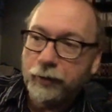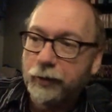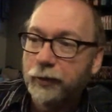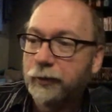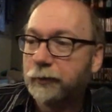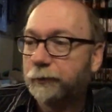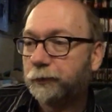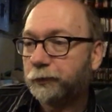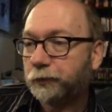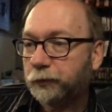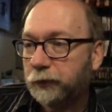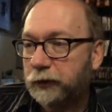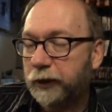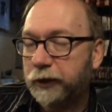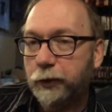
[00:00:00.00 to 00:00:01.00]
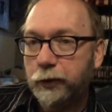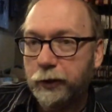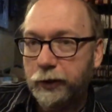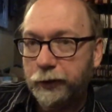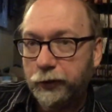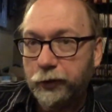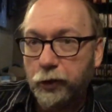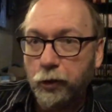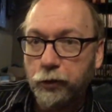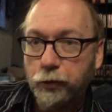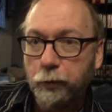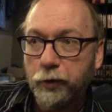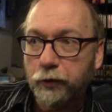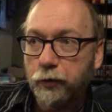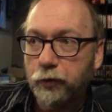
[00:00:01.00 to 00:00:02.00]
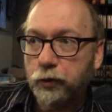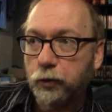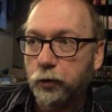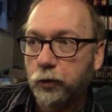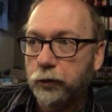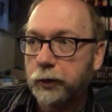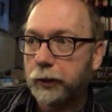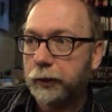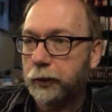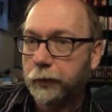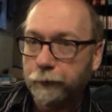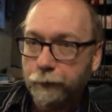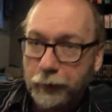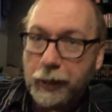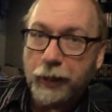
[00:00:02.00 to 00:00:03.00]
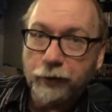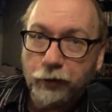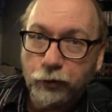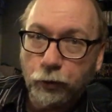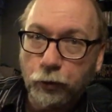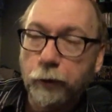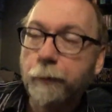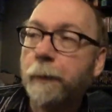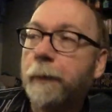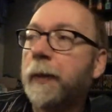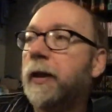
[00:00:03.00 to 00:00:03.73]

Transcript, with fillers: Uh, because he, he, goes to one of those schools, like you know, a Catholic school,